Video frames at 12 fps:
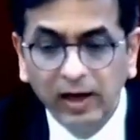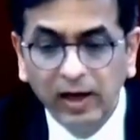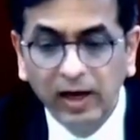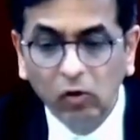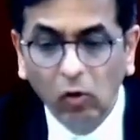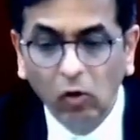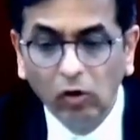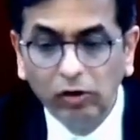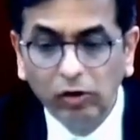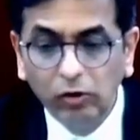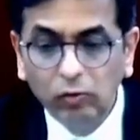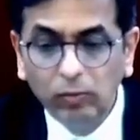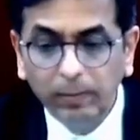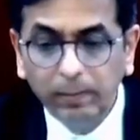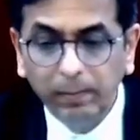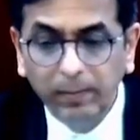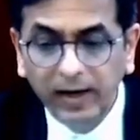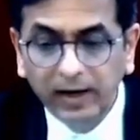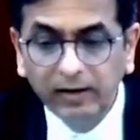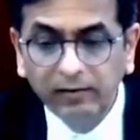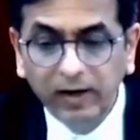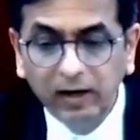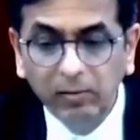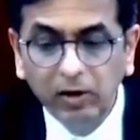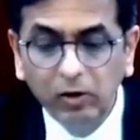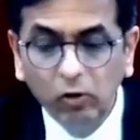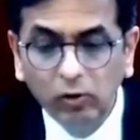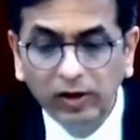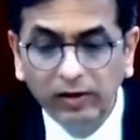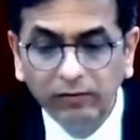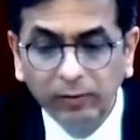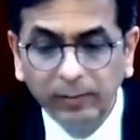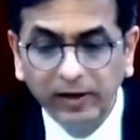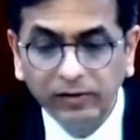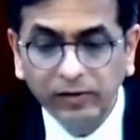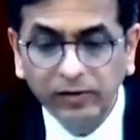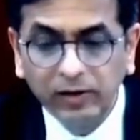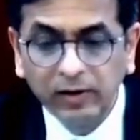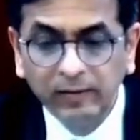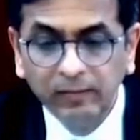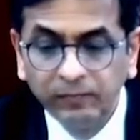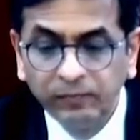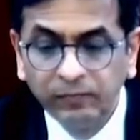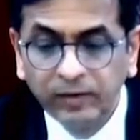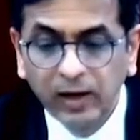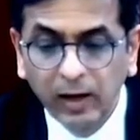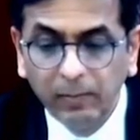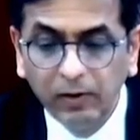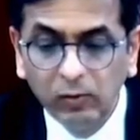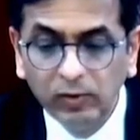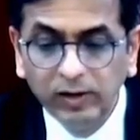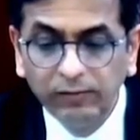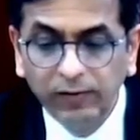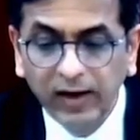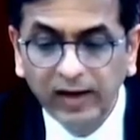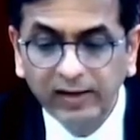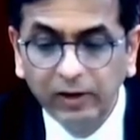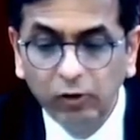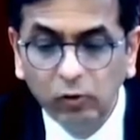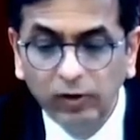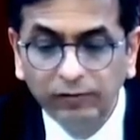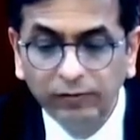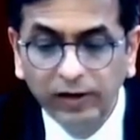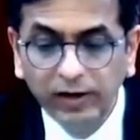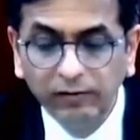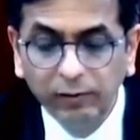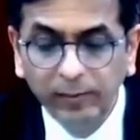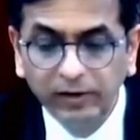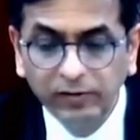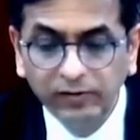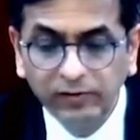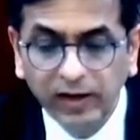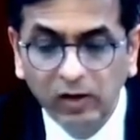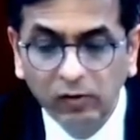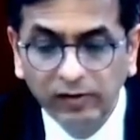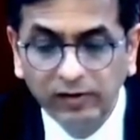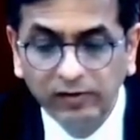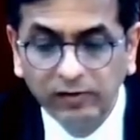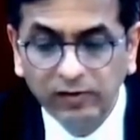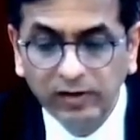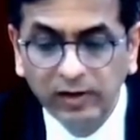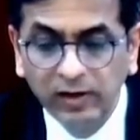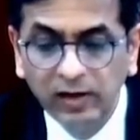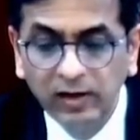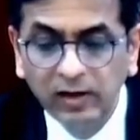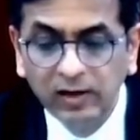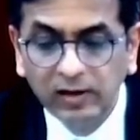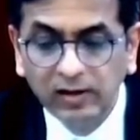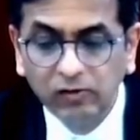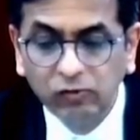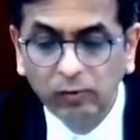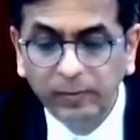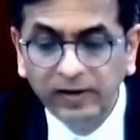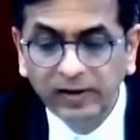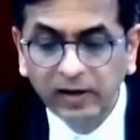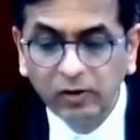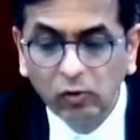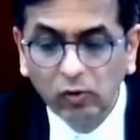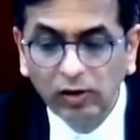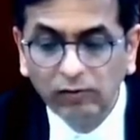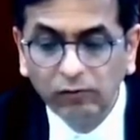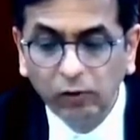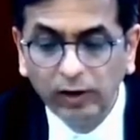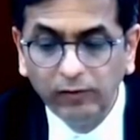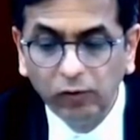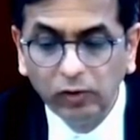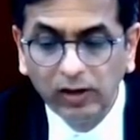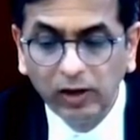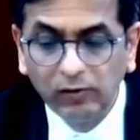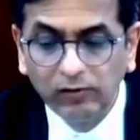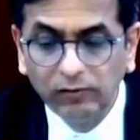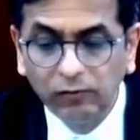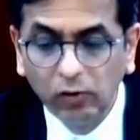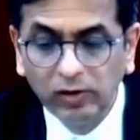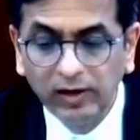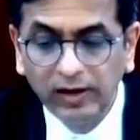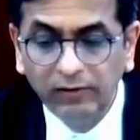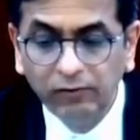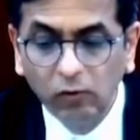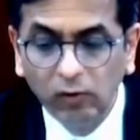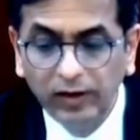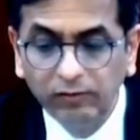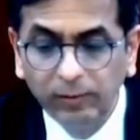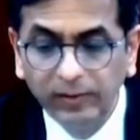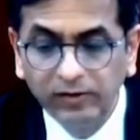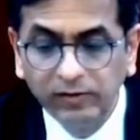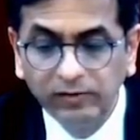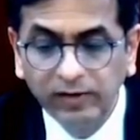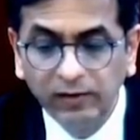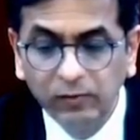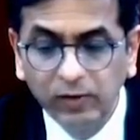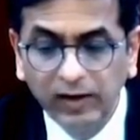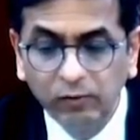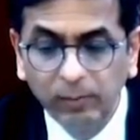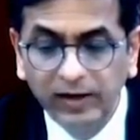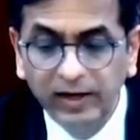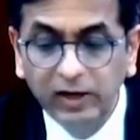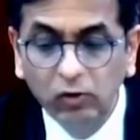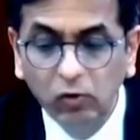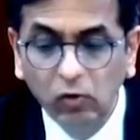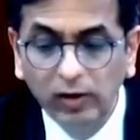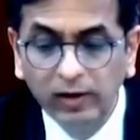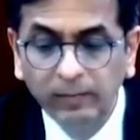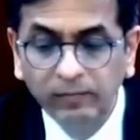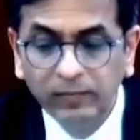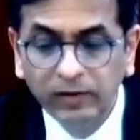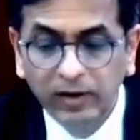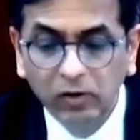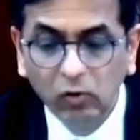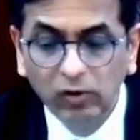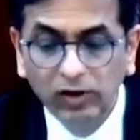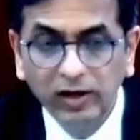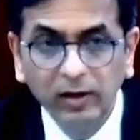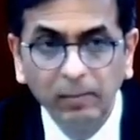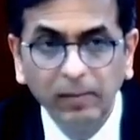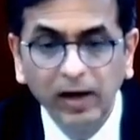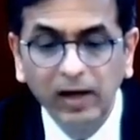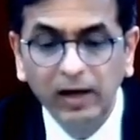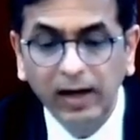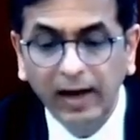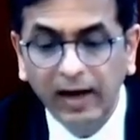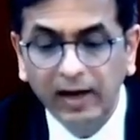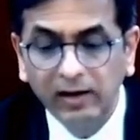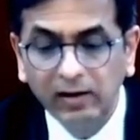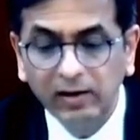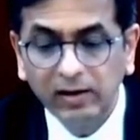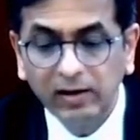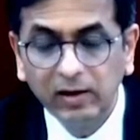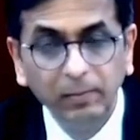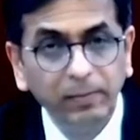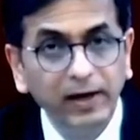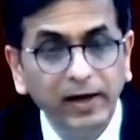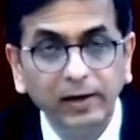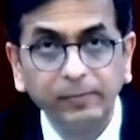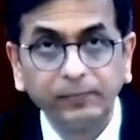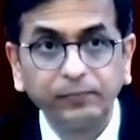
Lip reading: In order to make available donor information, coupled with the fact that two different information silos existed, this would mean that a total of 44,434 information set would have to be decoded, compiled, and compared.